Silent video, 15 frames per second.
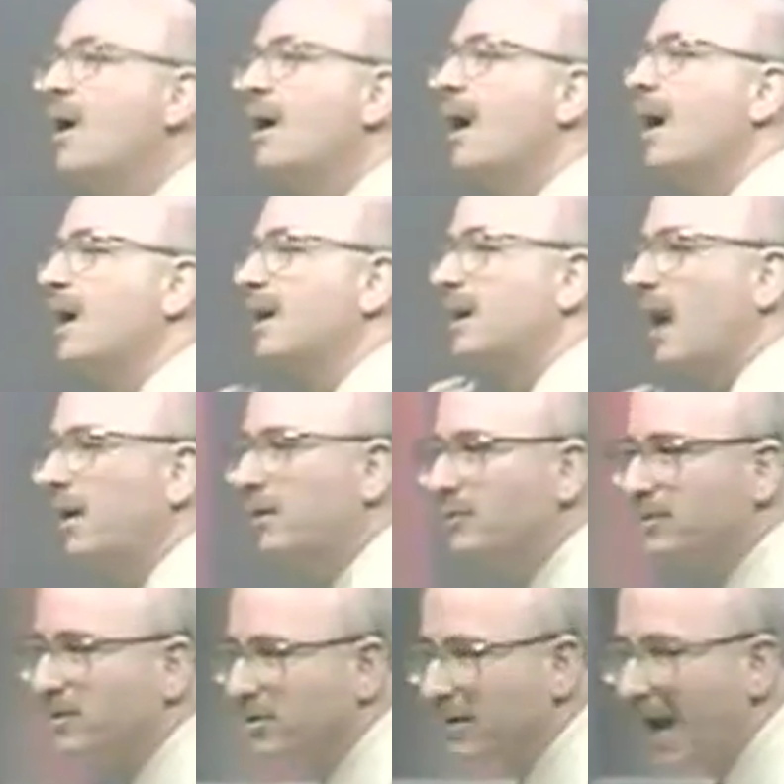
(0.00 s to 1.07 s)
Uh, it got
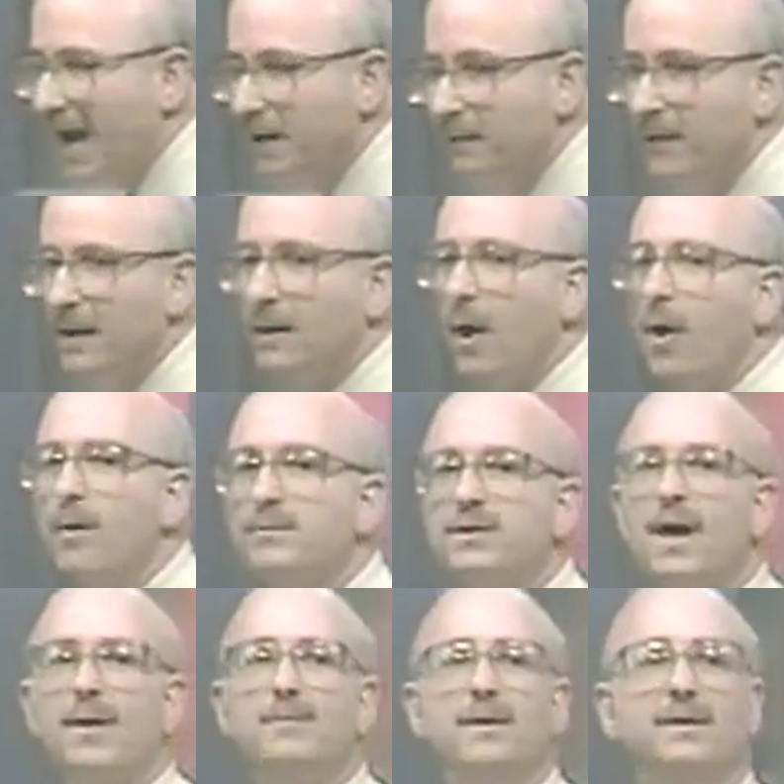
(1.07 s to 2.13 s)
used as landfill. Homes
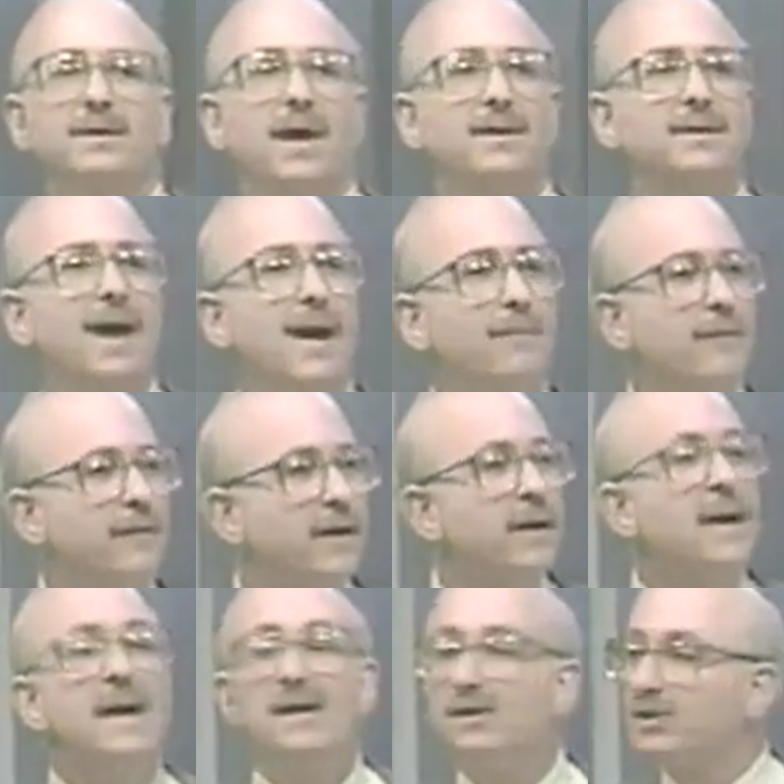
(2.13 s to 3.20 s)
got built on top of it.
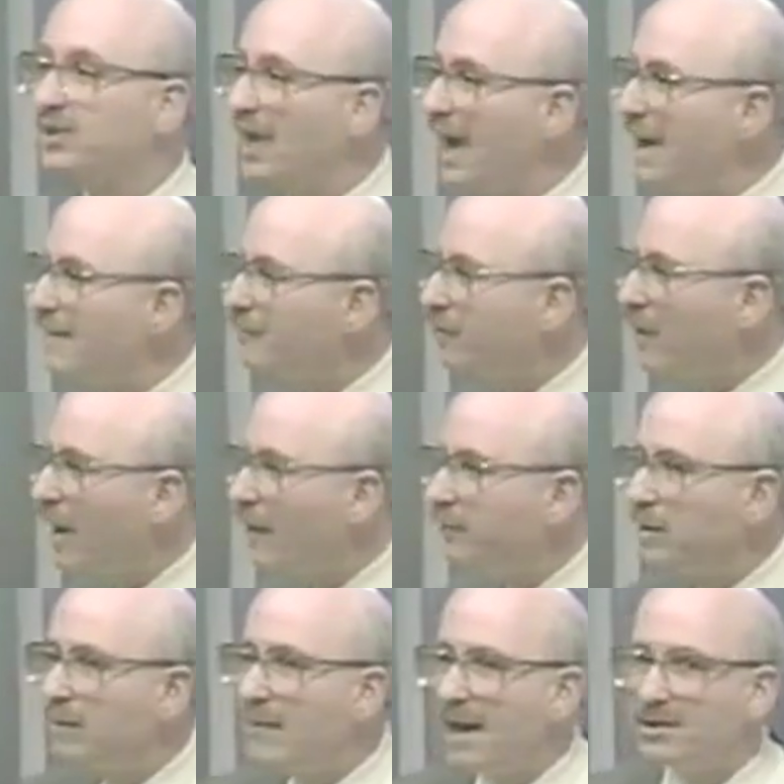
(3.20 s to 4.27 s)
Same
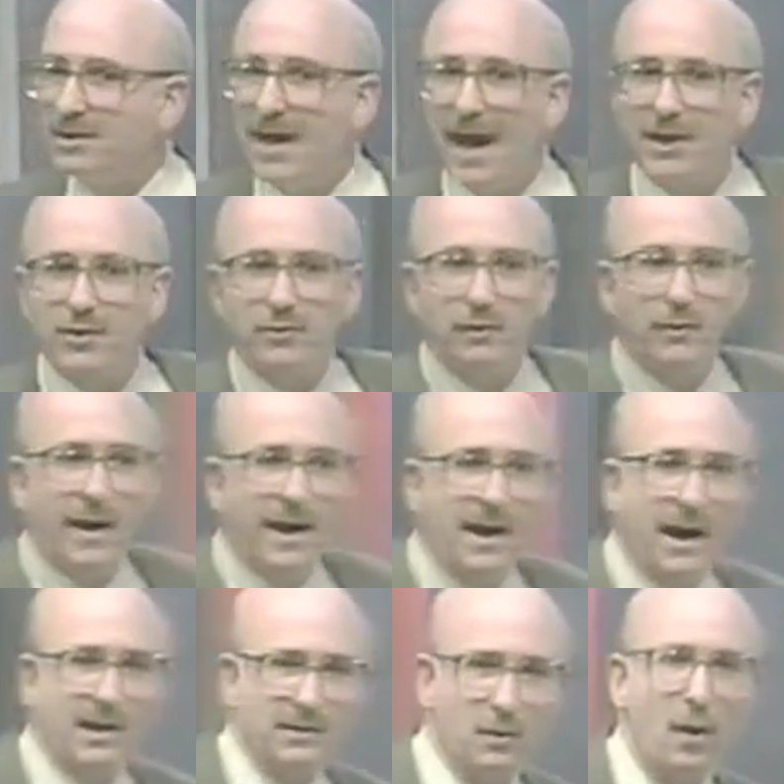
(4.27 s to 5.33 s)
problem as natural
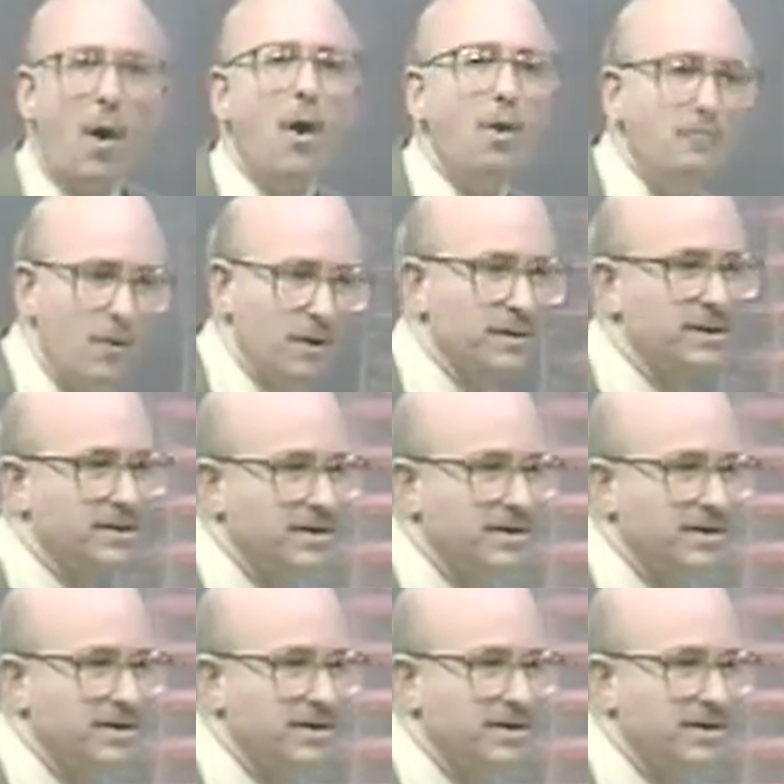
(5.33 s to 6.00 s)
radon, or almost the